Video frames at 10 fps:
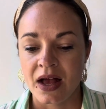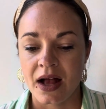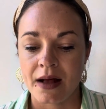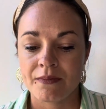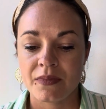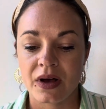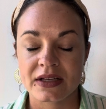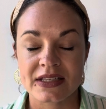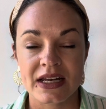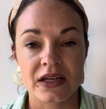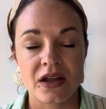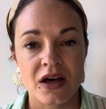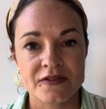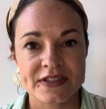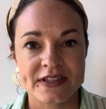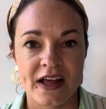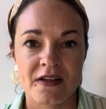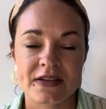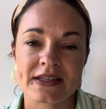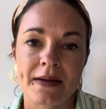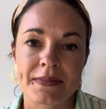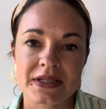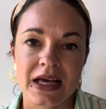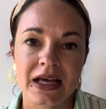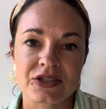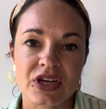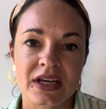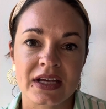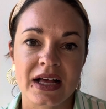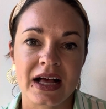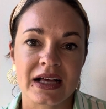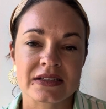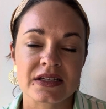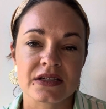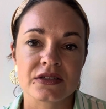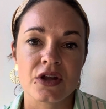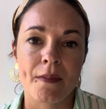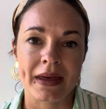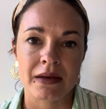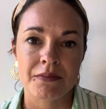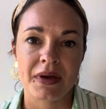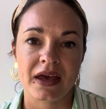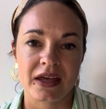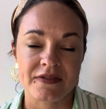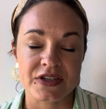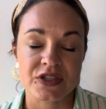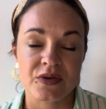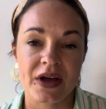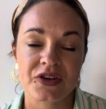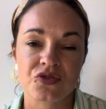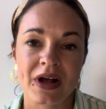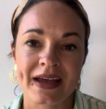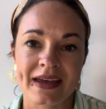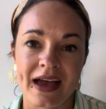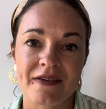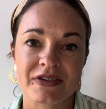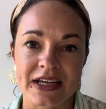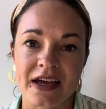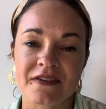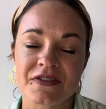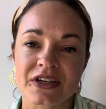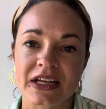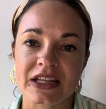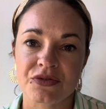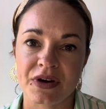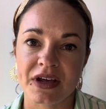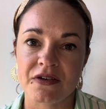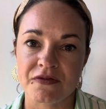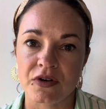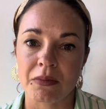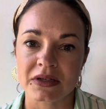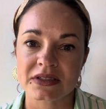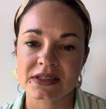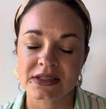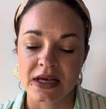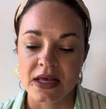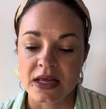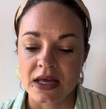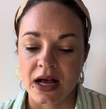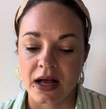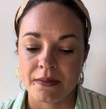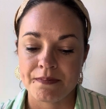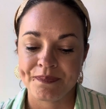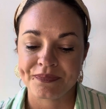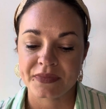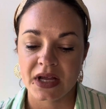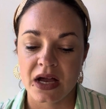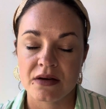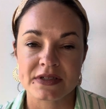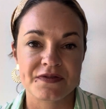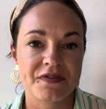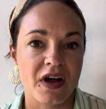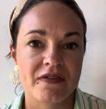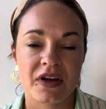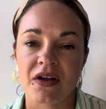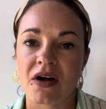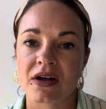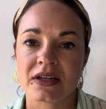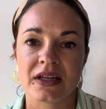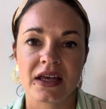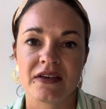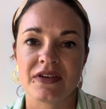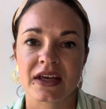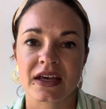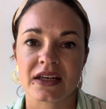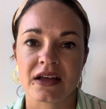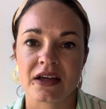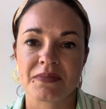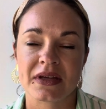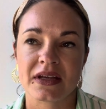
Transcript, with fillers: I did a lot of sabotaging and numbing behaviour. So I drank every day for nearly 3 or 4 months. It was 5 o'clock in the evening and I'd be